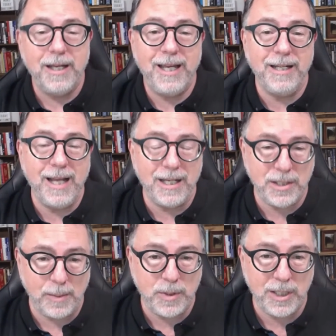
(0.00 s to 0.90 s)
and S
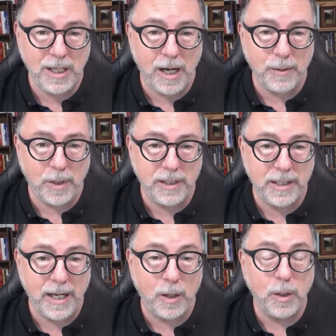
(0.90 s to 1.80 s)
M C I right
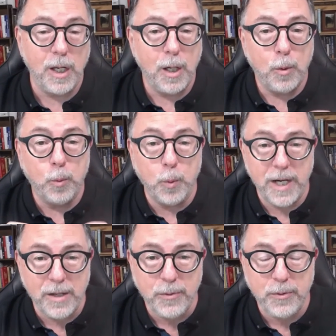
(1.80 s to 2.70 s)
now
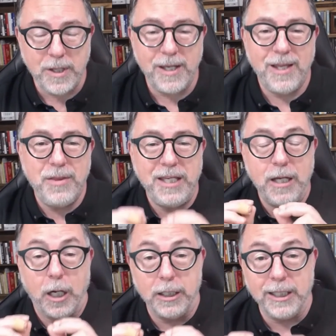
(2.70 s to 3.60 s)
with
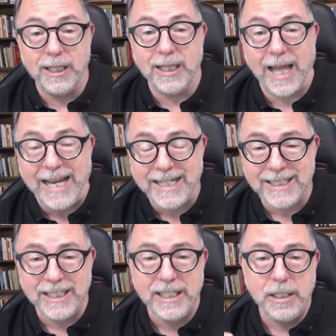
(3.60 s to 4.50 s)
the
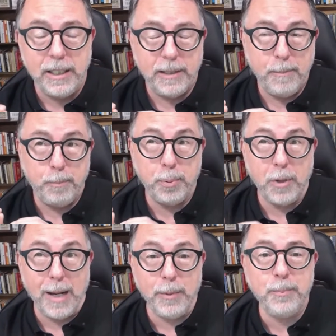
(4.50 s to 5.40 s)
unlikely
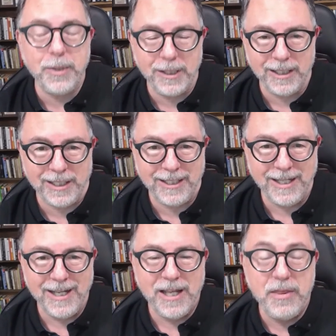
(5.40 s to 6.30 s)

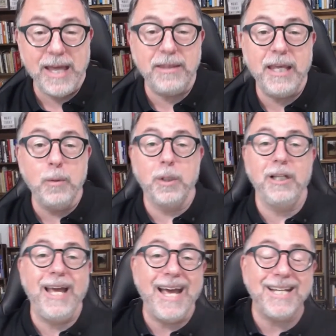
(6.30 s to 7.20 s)
probability that they
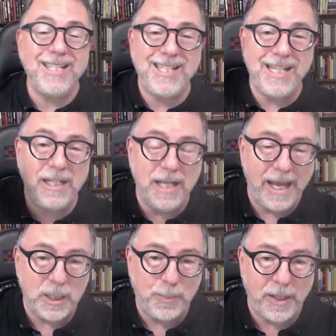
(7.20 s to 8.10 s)
will exceed
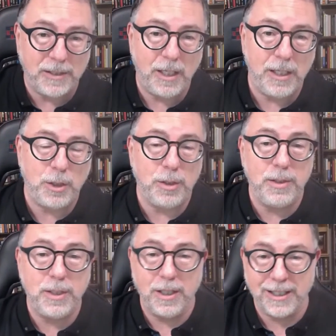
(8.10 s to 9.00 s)

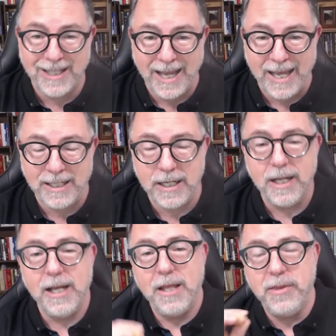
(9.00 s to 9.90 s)
expectations again,
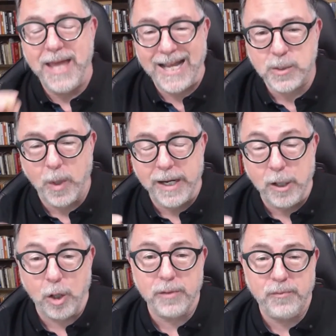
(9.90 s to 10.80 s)
that's why
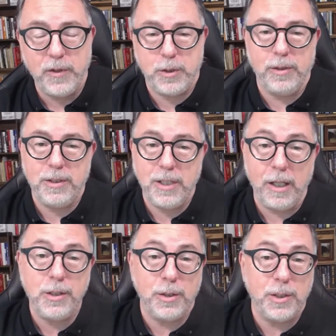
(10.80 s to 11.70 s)
artificial
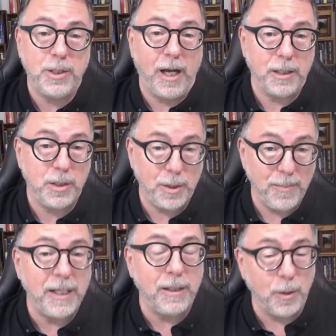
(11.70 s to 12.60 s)
intelligence stocks, to
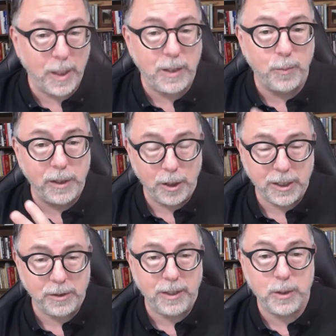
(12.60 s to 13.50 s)
me, and the way that we look
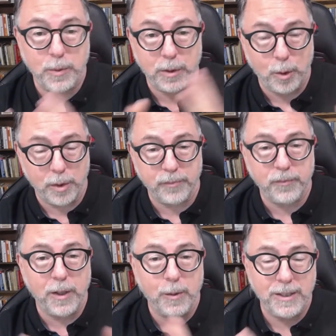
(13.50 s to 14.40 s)
at things with order
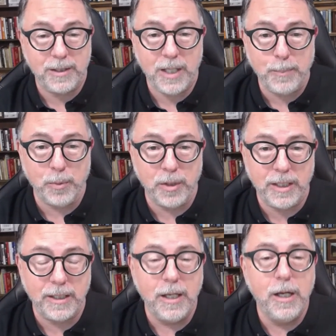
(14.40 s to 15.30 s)
flow and tape reading,